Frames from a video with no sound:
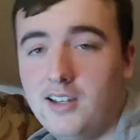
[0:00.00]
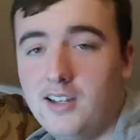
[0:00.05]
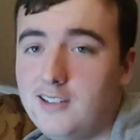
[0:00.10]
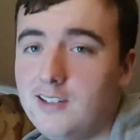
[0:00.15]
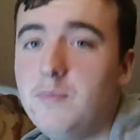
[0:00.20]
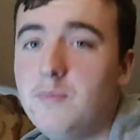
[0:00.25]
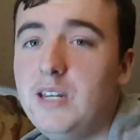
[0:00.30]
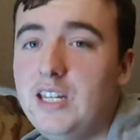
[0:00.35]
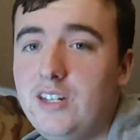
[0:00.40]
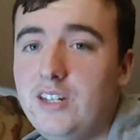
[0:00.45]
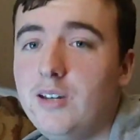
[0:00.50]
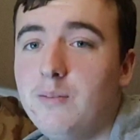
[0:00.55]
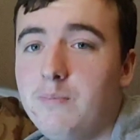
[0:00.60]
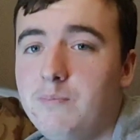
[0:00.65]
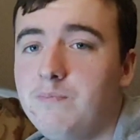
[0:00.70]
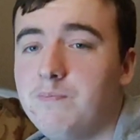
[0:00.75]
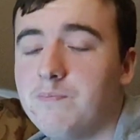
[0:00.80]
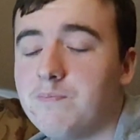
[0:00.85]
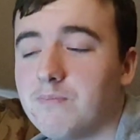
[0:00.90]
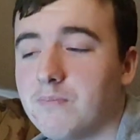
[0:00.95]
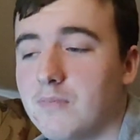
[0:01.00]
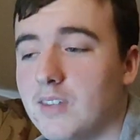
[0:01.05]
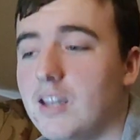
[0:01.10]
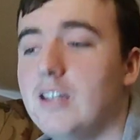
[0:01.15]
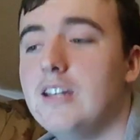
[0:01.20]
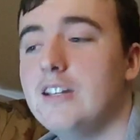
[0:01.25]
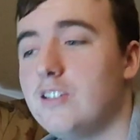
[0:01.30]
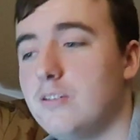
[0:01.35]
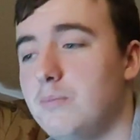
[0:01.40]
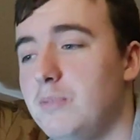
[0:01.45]
it's a medium.
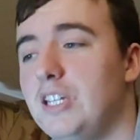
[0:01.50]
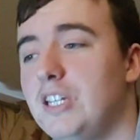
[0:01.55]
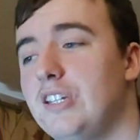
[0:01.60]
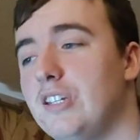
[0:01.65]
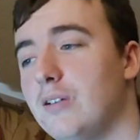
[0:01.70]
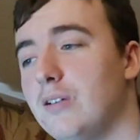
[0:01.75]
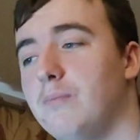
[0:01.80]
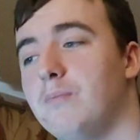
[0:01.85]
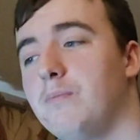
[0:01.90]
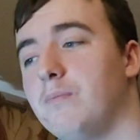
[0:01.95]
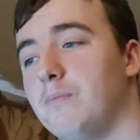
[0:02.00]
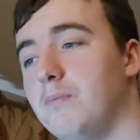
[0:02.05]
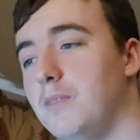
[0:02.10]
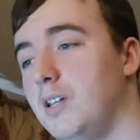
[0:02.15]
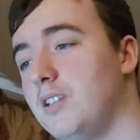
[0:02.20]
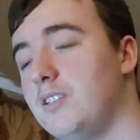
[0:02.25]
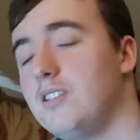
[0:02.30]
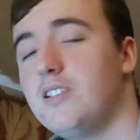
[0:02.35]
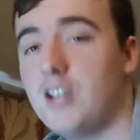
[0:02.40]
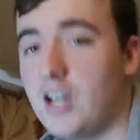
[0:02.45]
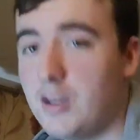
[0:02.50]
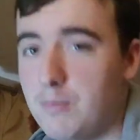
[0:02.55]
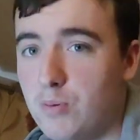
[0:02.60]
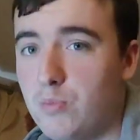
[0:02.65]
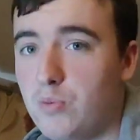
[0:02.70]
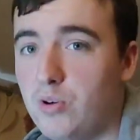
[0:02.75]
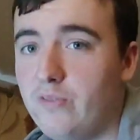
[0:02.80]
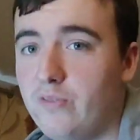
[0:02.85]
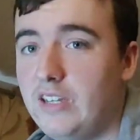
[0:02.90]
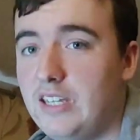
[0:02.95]
It's a medium. It's a type
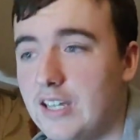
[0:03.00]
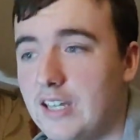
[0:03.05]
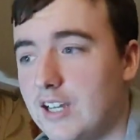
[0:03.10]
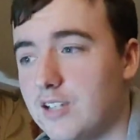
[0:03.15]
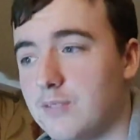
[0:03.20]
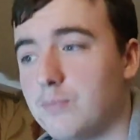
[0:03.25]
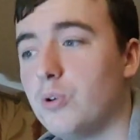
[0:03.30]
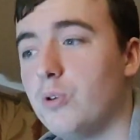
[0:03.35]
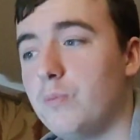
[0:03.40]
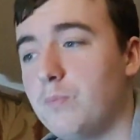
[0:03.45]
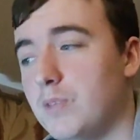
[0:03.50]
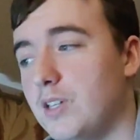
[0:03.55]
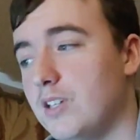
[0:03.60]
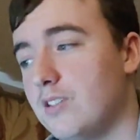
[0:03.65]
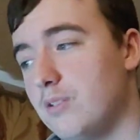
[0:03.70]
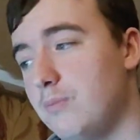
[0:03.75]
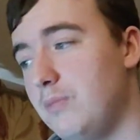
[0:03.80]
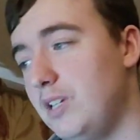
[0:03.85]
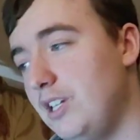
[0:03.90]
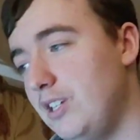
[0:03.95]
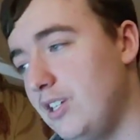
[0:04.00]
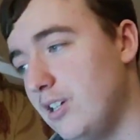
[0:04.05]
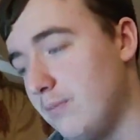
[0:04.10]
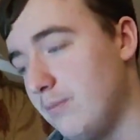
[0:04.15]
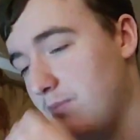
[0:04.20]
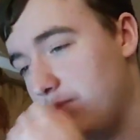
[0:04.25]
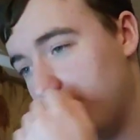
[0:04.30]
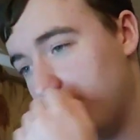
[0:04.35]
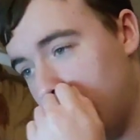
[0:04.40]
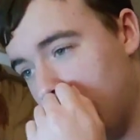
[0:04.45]
of movie, yes, but it's a
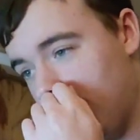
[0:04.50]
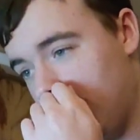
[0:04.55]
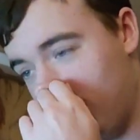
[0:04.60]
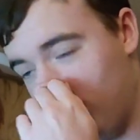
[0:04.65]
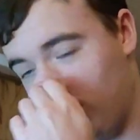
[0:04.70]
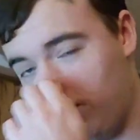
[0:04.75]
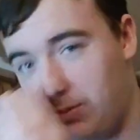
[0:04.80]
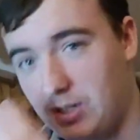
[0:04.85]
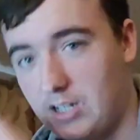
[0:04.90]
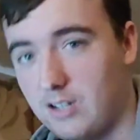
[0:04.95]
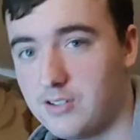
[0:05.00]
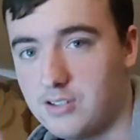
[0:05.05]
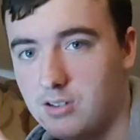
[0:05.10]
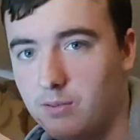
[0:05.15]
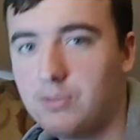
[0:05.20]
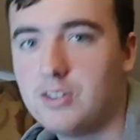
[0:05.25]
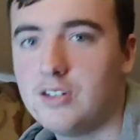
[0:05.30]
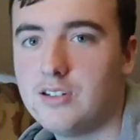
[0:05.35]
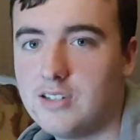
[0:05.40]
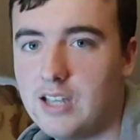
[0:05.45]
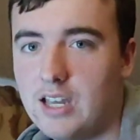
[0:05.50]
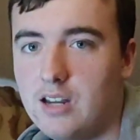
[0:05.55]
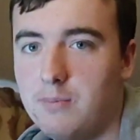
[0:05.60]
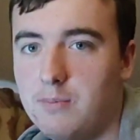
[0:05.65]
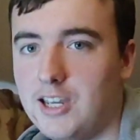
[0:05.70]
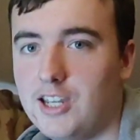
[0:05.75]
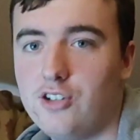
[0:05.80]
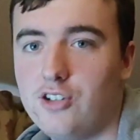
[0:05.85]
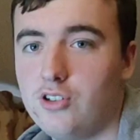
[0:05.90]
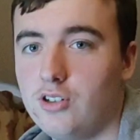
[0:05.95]
medium. Just because something's
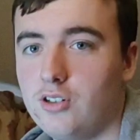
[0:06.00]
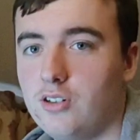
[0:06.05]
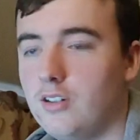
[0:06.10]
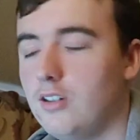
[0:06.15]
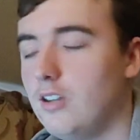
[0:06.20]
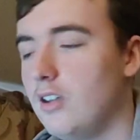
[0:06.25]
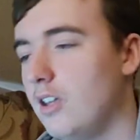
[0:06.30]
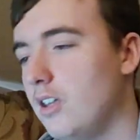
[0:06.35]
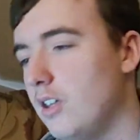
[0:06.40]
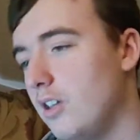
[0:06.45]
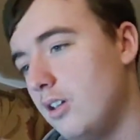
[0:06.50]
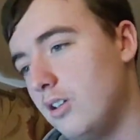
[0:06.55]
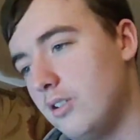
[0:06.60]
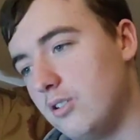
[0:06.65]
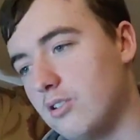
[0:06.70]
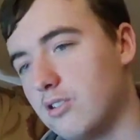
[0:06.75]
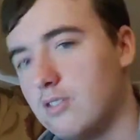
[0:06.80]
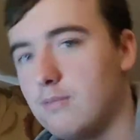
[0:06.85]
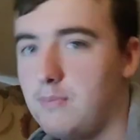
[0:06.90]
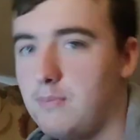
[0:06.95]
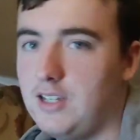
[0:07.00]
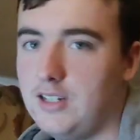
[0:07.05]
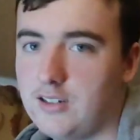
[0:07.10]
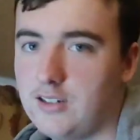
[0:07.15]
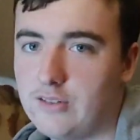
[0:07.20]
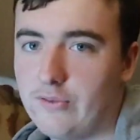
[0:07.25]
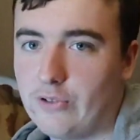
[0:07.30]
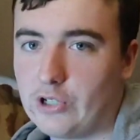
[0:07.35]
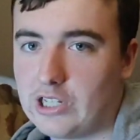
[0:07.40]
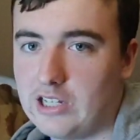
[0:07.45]
animation doesn't mean
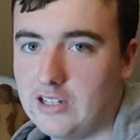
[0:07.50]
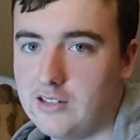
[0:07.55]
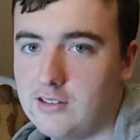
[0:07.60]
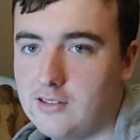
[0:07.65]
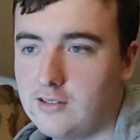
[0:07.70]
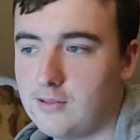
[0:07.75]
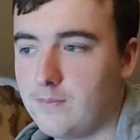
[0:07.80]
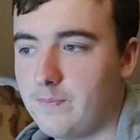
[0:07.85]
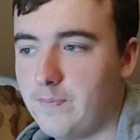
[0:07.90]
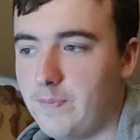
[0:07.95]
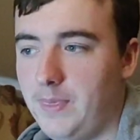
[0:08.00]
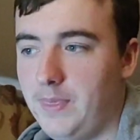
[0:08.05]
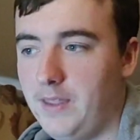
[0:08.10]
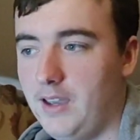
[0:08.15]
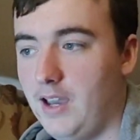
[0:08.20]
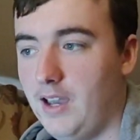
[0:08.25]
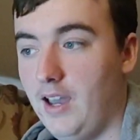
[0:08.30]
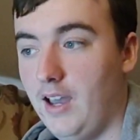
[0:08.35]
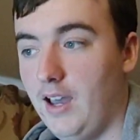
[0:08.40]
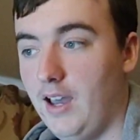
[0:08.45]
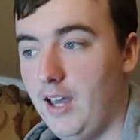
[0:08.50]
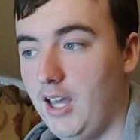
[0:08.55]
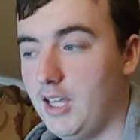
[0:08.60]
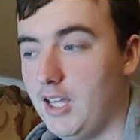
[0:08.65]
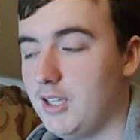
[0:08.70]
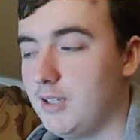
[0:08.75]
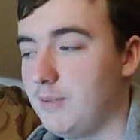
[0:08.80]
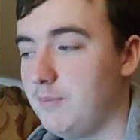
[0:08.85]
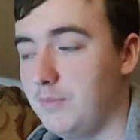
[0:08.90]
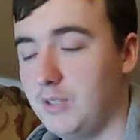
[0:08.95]
it's for kids. Uh,
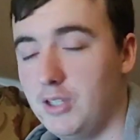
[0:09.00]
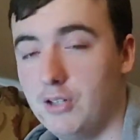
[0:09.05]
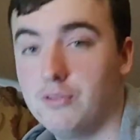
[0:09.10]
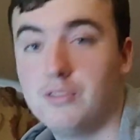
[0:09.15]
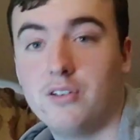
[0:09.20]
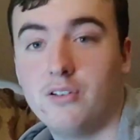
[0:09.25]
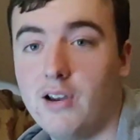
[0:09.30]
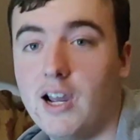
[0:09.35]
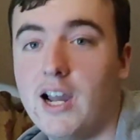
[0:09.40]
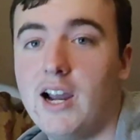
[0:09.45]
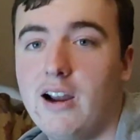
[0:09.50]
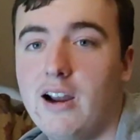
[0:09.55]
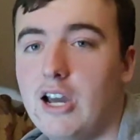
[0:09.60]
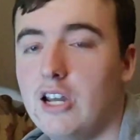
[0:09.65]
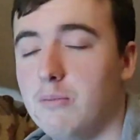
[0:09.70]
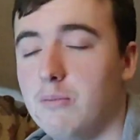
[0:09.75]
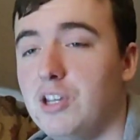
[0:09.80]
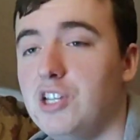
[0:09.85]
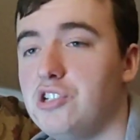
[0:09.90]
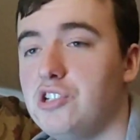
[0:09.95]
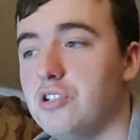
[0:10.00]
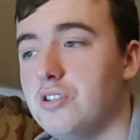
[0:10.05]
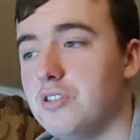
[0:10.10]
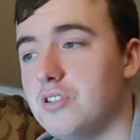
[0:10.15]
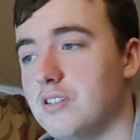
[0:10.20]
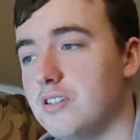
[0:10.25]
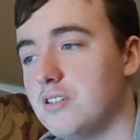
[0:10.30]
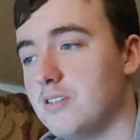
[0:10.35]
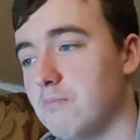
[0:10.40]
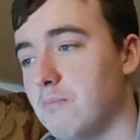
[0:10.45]
there are
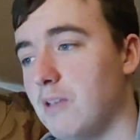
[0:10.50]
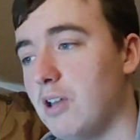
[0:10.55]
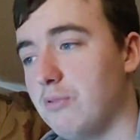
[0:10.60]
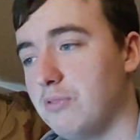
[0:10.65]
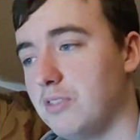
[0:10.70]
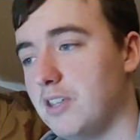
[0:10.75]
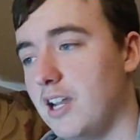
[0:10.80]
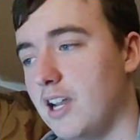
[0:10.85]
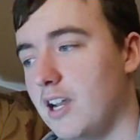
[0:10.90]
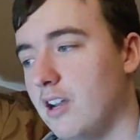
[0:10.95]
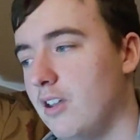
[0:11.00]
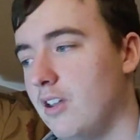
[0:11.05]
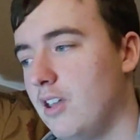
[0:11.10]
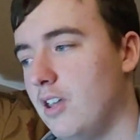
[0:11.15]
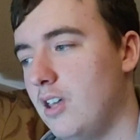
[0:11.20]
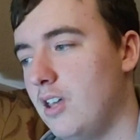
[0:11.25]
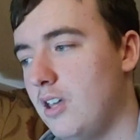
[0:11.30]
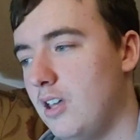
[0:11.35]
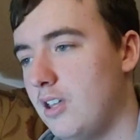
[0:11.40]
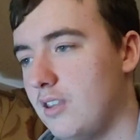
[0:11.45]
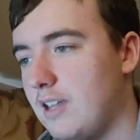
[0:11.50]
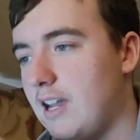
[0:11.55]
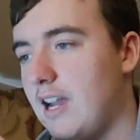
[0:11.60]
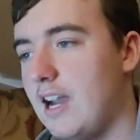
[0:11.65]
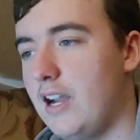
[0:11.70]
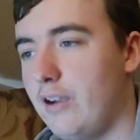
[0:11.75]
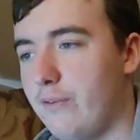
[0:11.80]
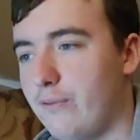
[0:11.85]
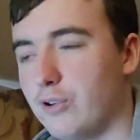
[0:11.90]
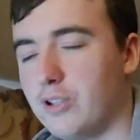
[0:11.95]
animations out there
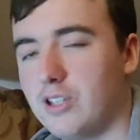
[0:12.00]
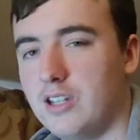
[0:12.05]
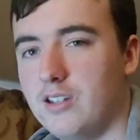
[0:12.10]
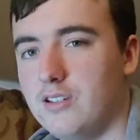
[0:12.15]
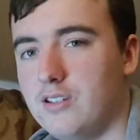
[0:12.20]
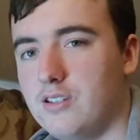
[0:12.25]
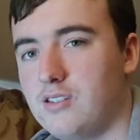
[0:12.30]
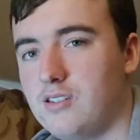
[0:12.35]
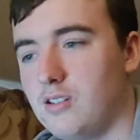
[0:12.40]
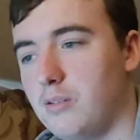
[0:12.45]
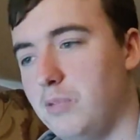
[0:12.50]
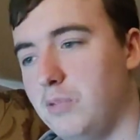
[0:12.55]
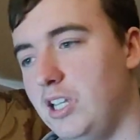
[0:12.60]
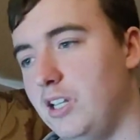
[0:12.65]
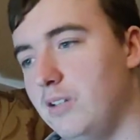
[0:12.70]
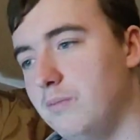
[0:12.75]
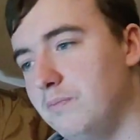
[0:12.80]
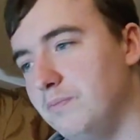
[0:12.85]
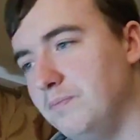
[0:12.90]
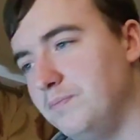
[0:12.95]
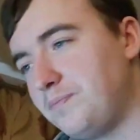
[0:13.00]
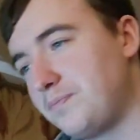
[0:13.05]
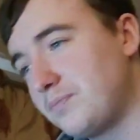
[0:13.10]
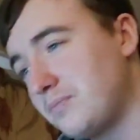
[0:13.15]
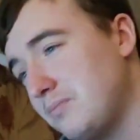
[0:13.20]
that aren't for kids. I mean,